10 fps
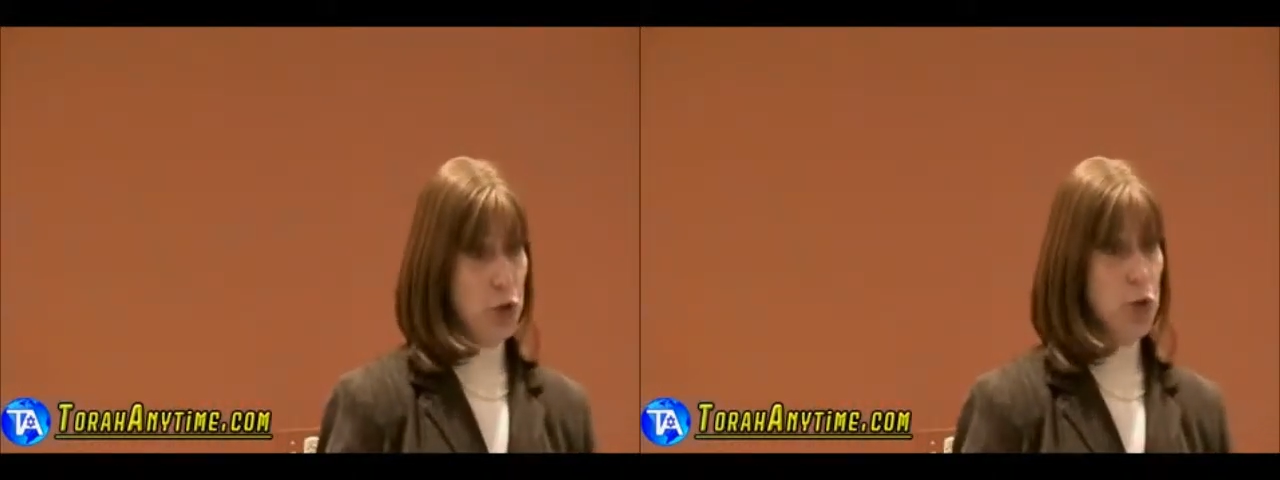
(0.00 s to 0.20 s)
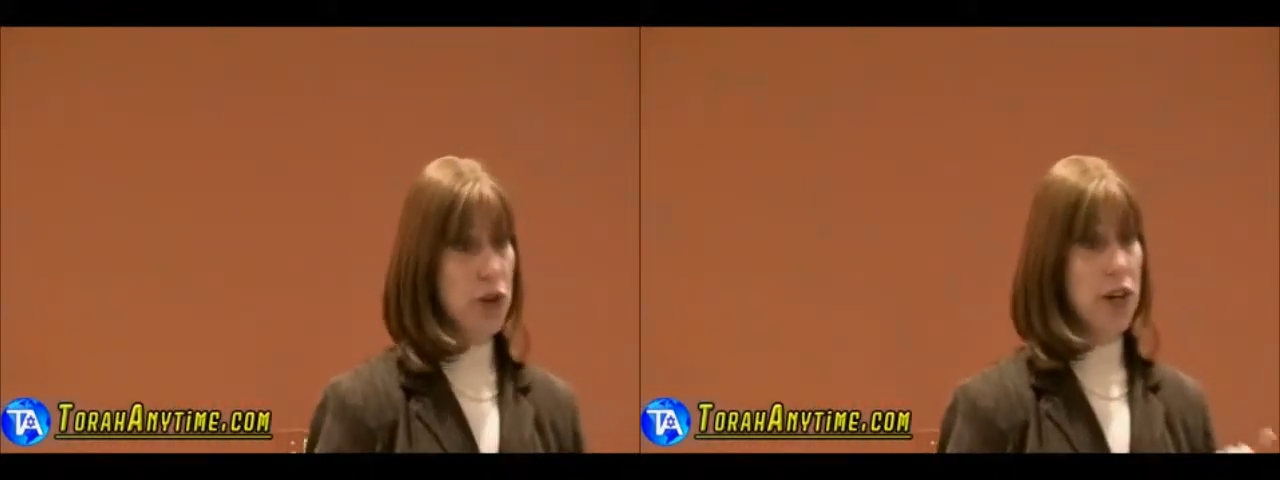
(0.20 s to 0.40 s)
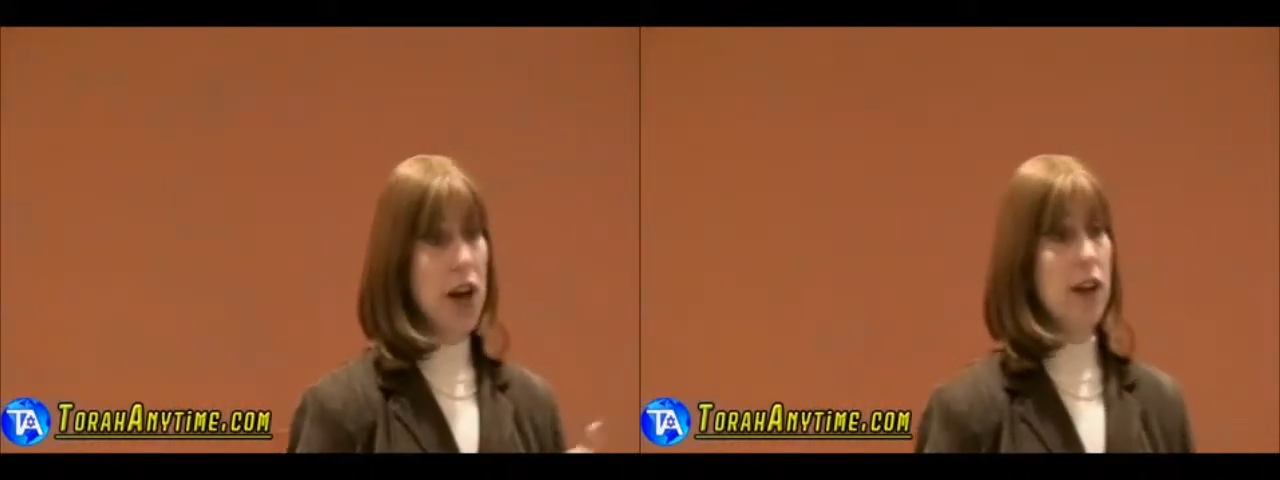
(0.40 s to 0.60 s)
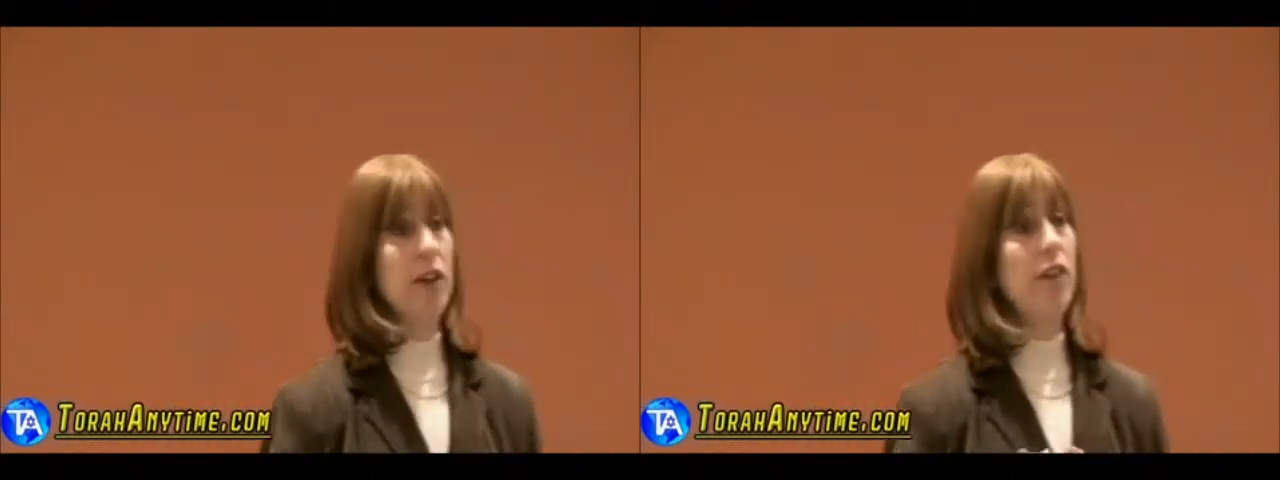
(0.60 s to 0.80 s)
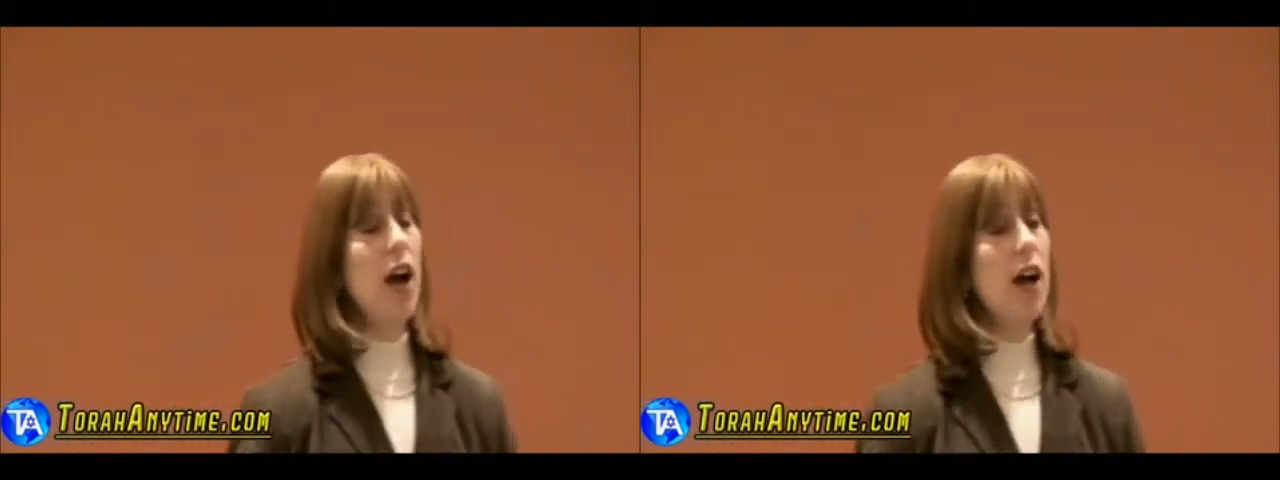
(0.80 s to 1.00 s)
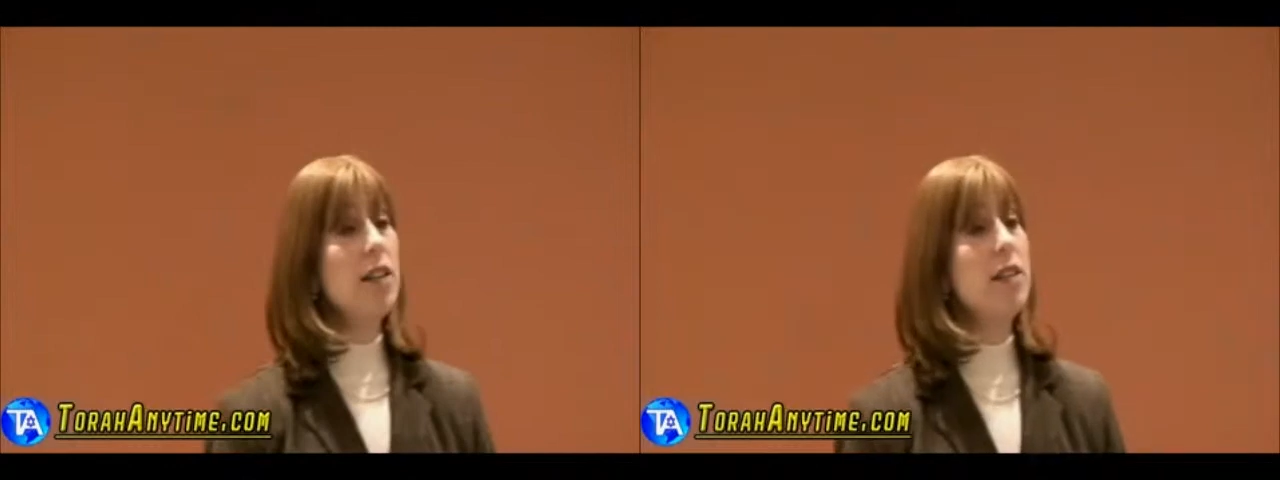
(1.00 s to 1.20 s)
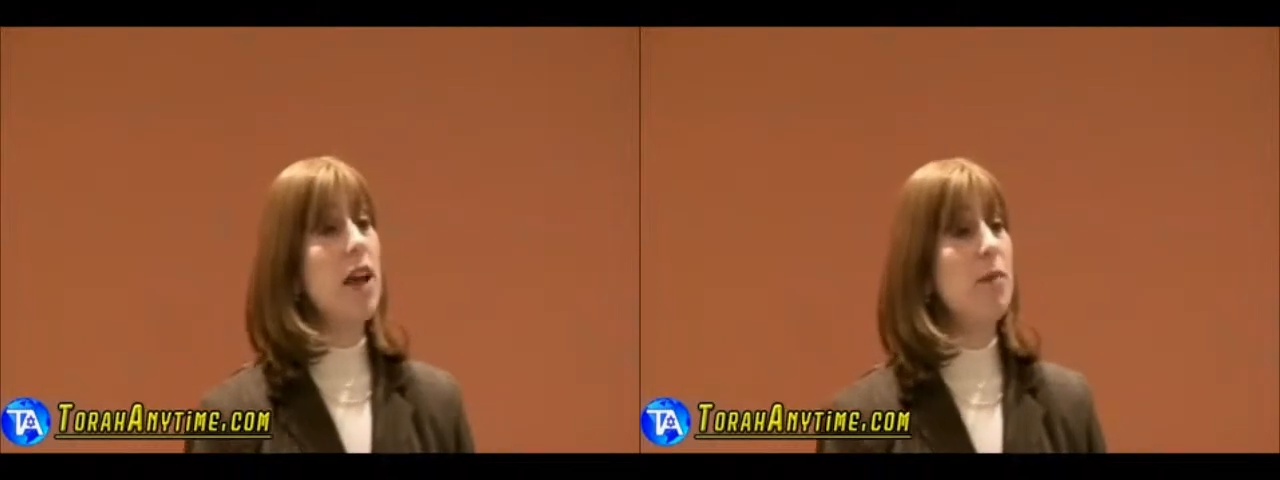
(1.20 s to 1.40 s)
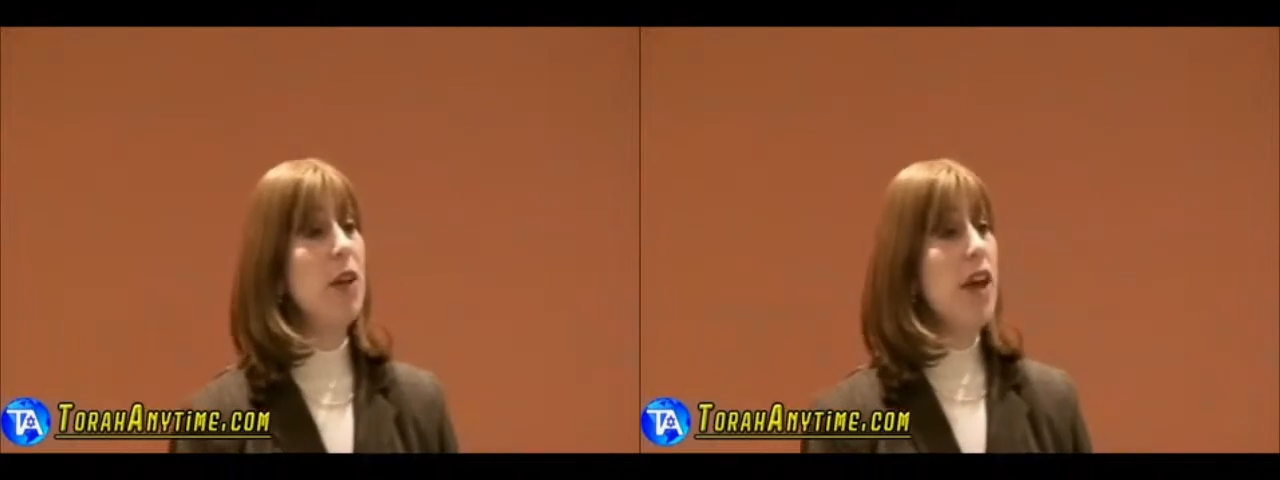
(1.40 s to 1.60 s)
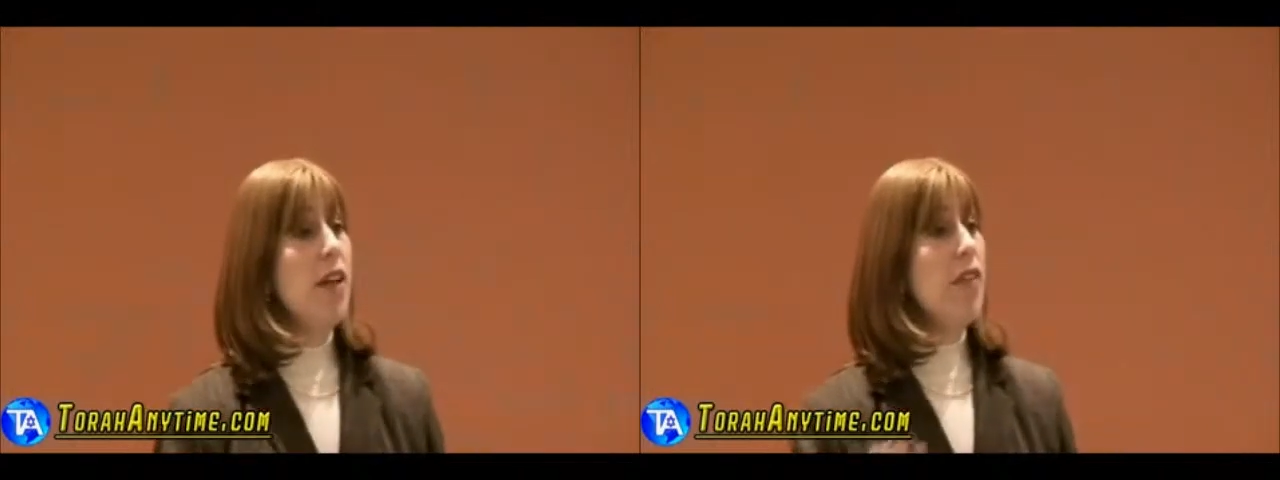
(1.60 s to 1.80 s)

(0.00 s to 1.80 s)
sword kind of concept